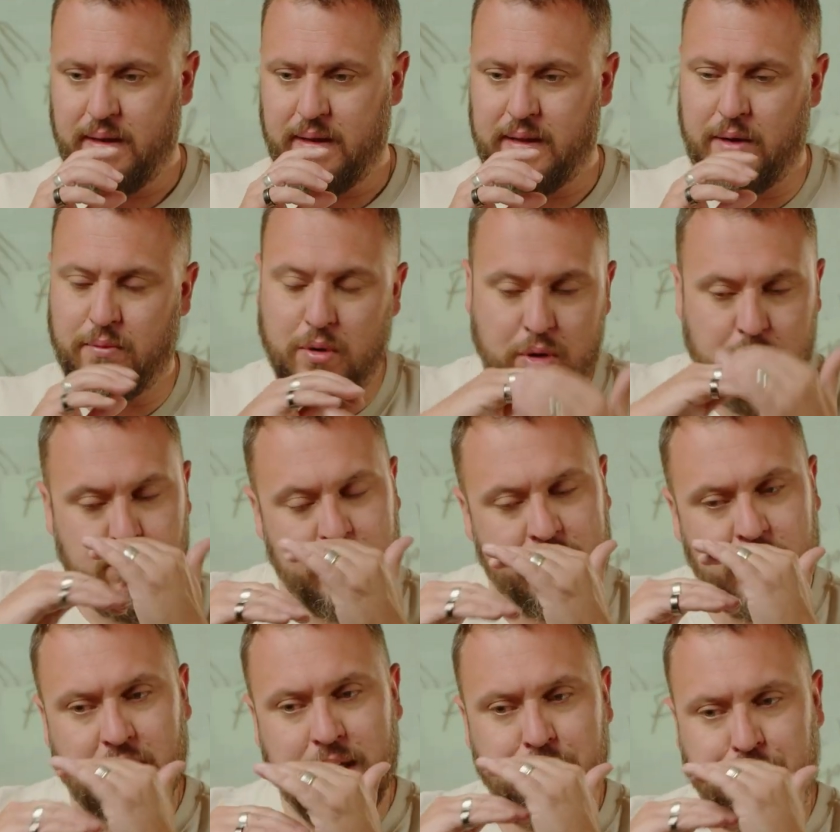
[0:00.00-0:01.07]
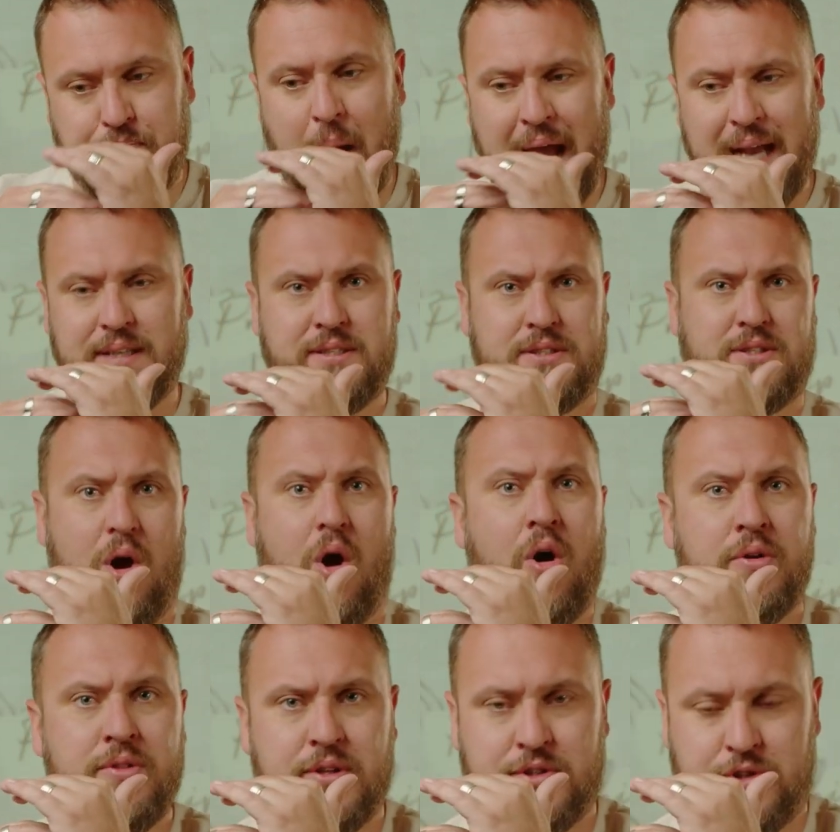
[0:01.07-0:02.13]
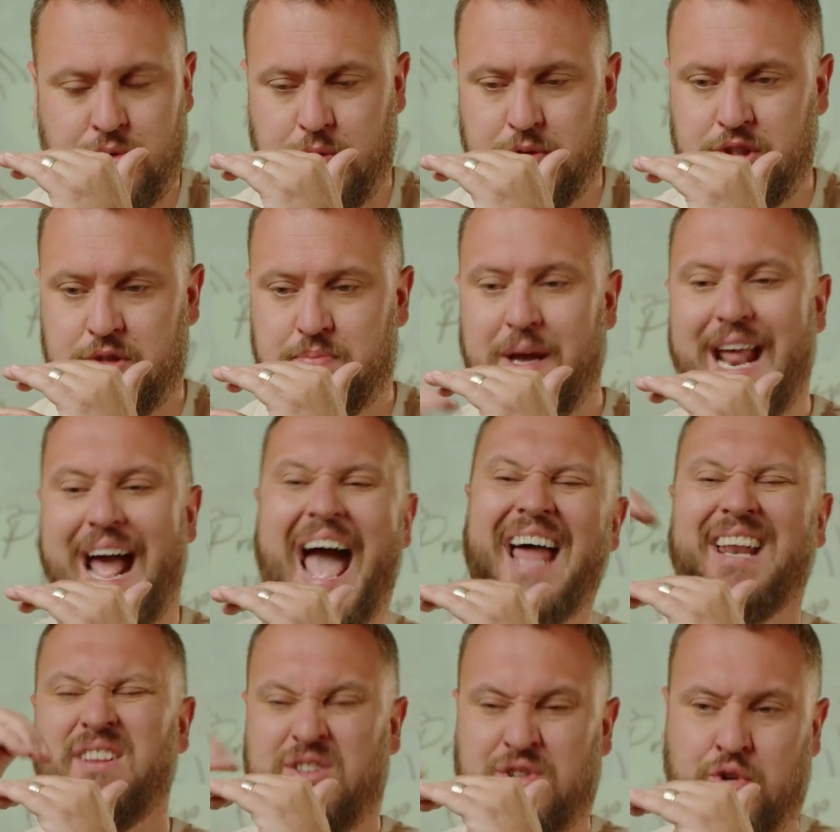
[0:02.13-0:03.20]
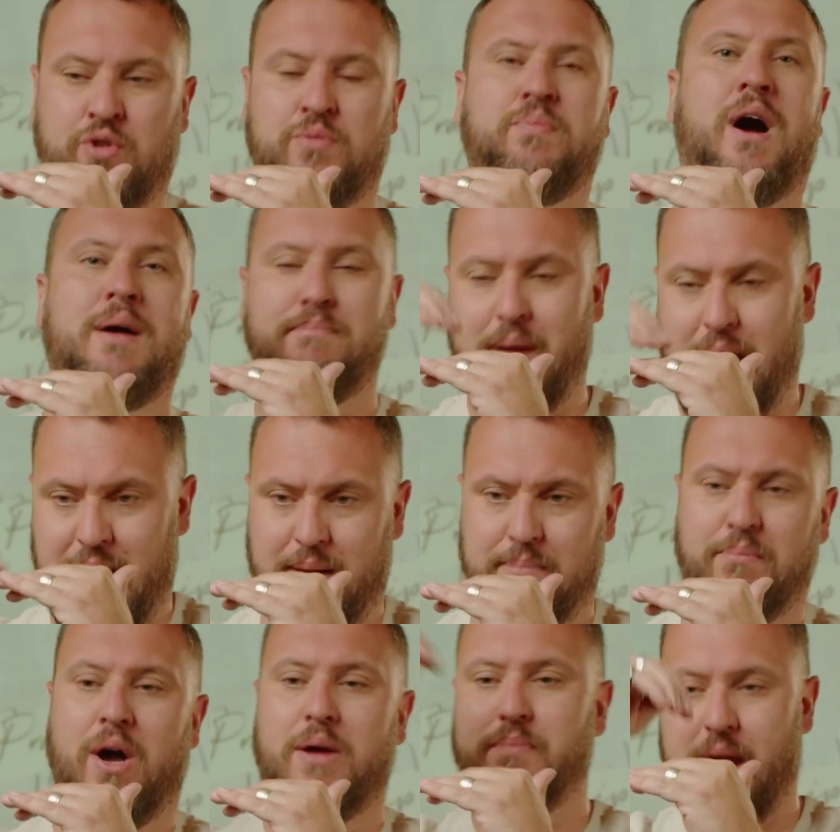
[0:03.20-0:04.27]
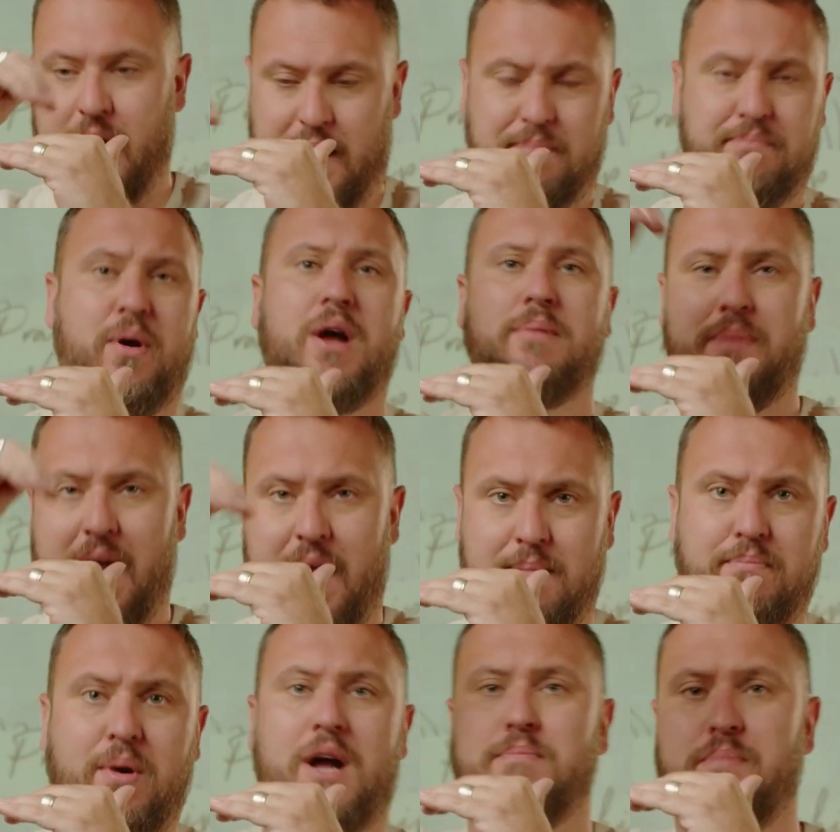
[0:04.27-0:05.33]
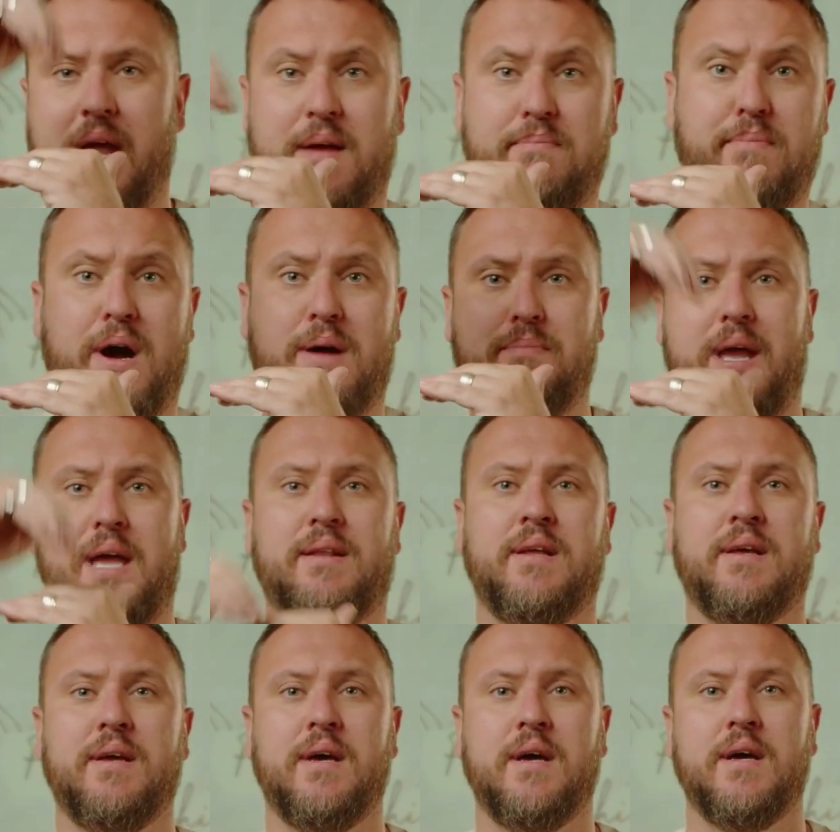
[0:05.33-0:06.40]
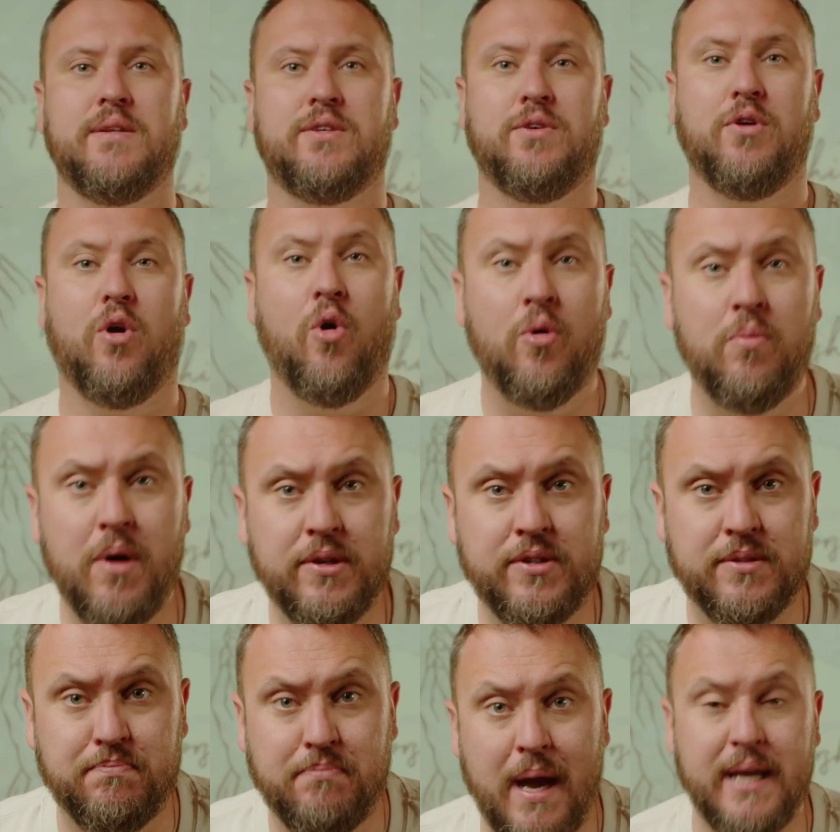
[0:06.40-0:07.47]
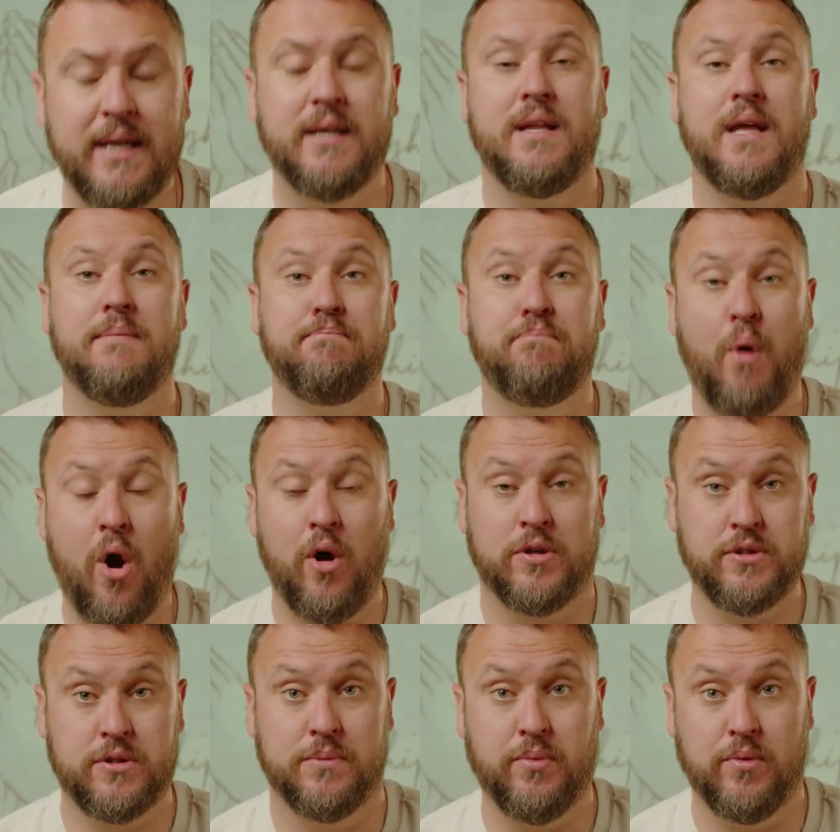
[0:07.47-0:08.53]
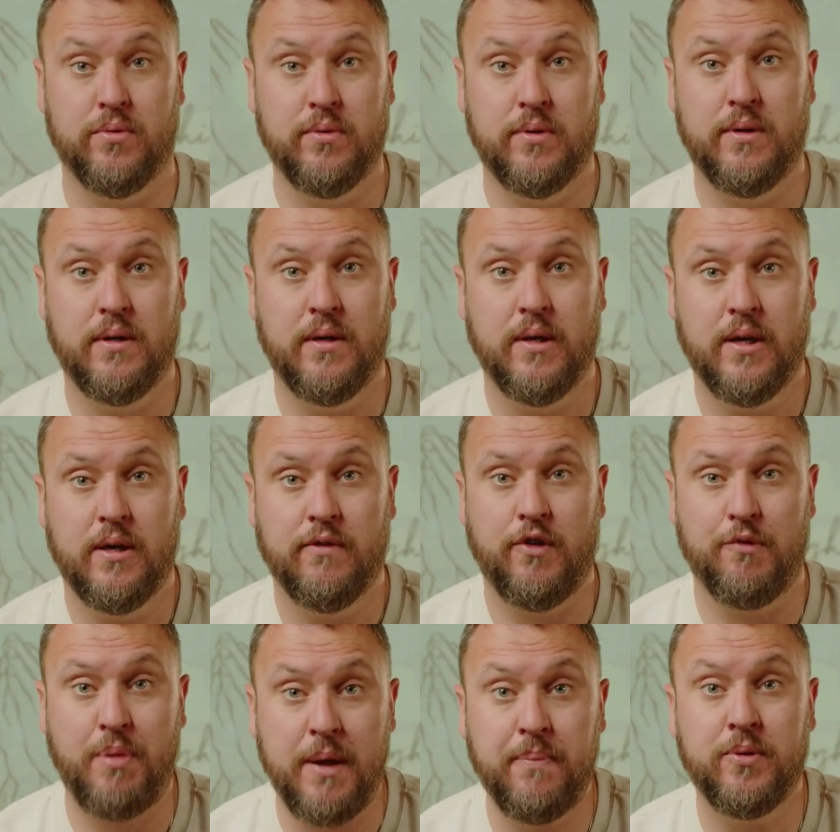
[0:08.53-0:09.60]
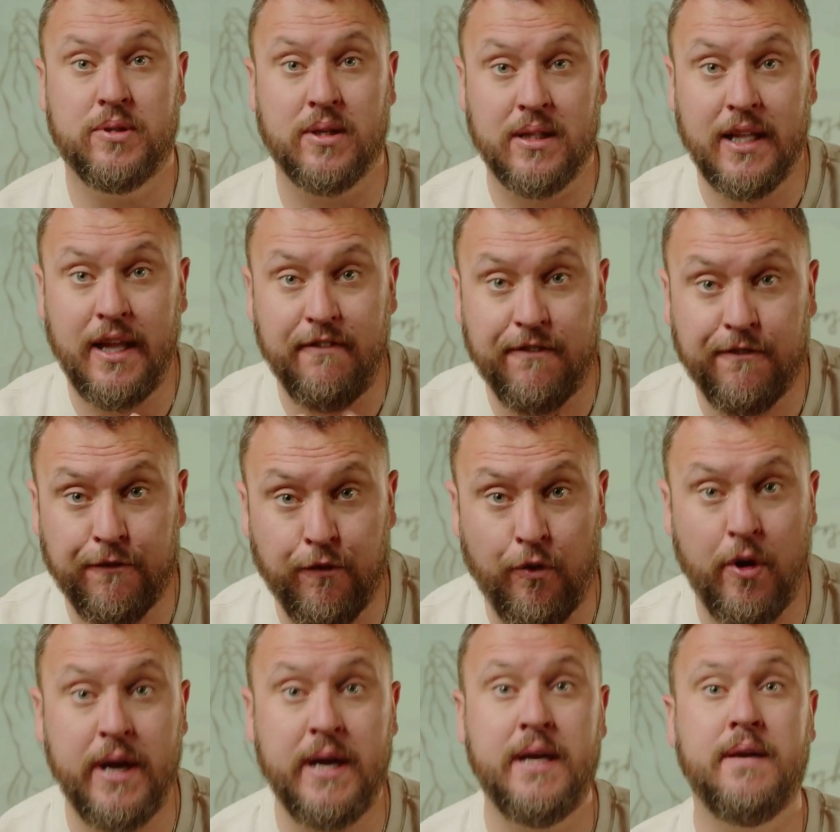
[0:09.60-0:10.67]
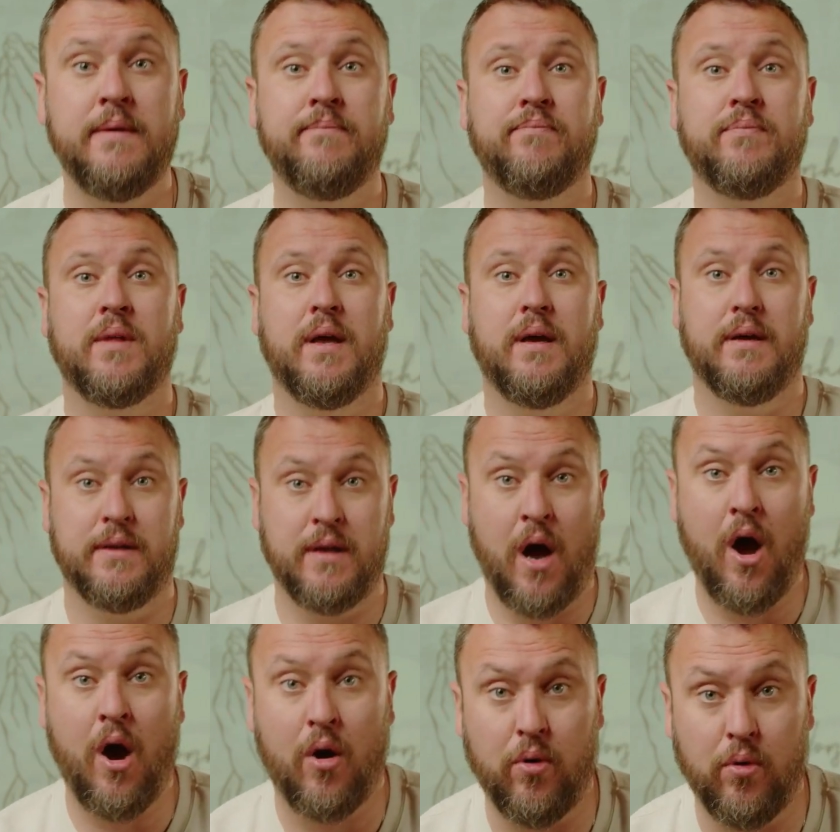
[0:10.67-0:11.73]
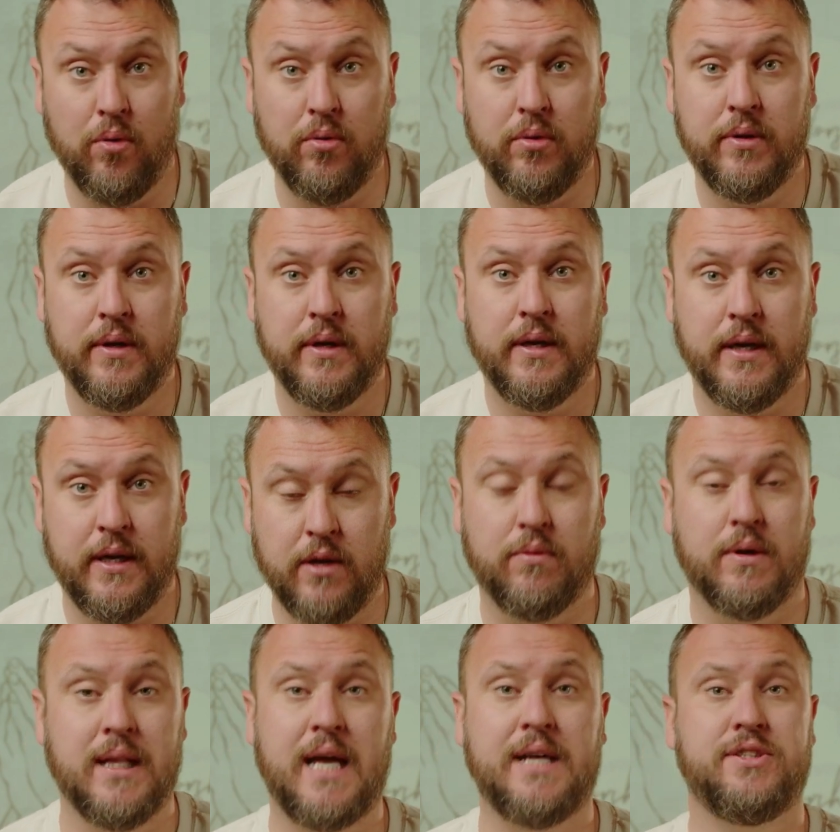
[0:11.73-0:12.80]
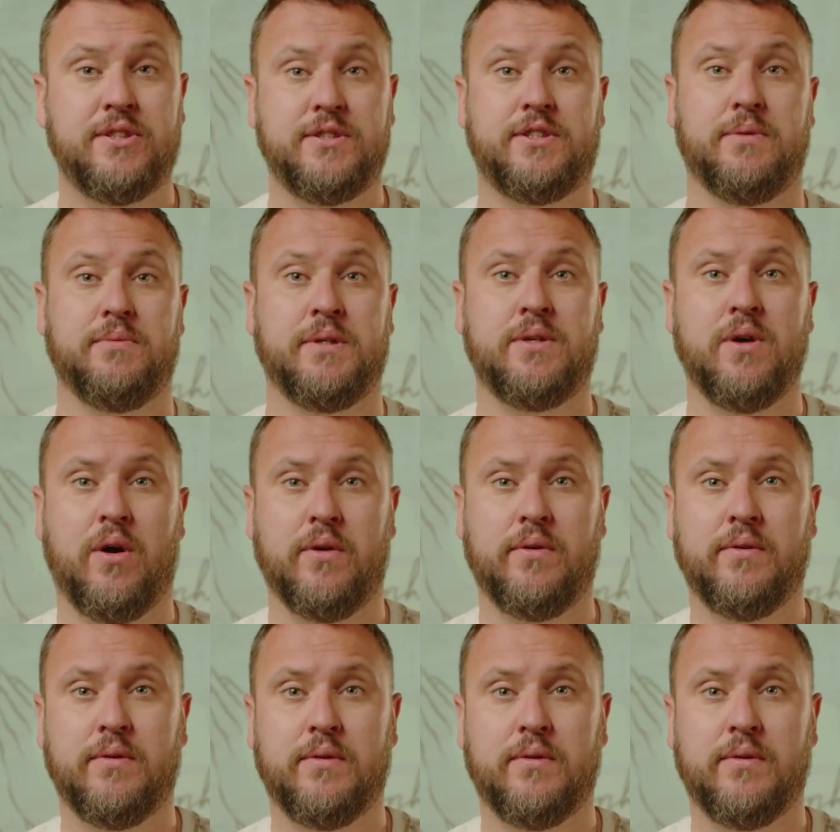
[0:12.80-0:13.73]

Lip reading: that were originally based on the scriptures but added to by man, by man, by man, by man, by man, to almost make it impossible for people to live free and whole in a relationship with God.